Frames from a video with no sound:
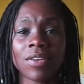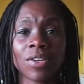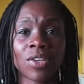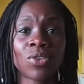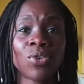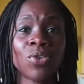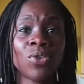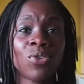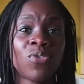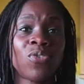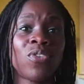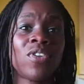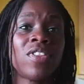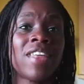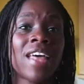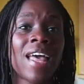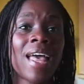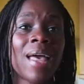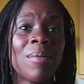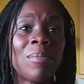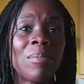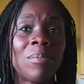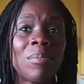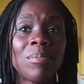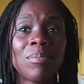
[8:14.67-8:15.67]
good for
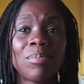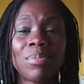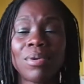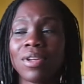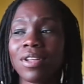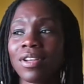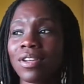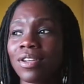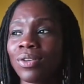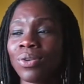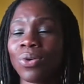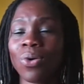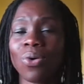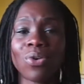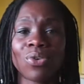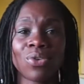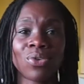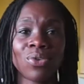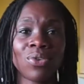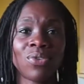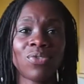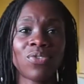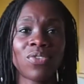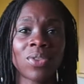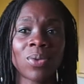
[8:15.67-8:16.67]
them but not
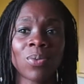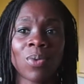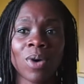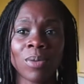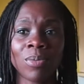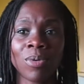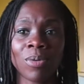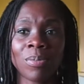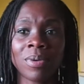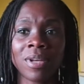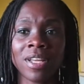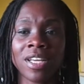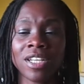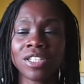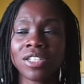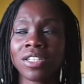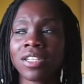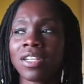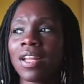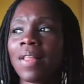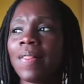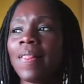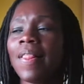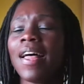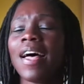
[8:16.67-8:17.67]
good for the wide population.
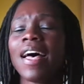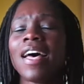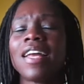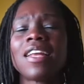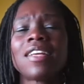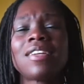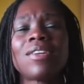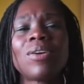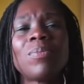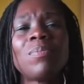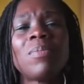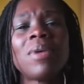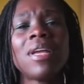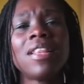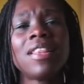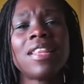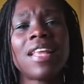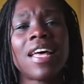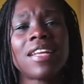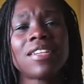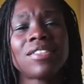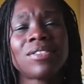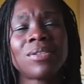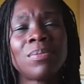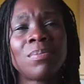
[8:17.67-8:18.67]
And I don't mean
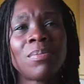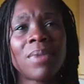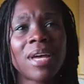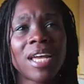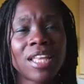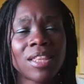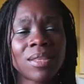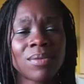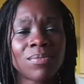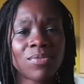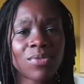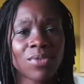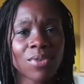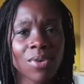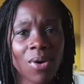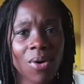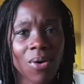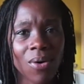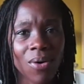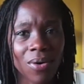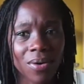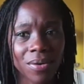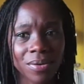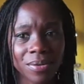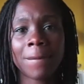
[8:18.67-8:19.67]
that to make them
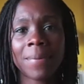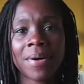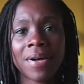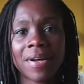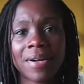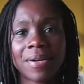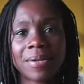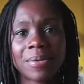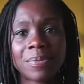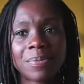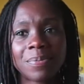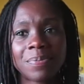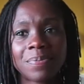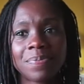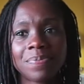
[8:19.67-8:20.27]
wrong, but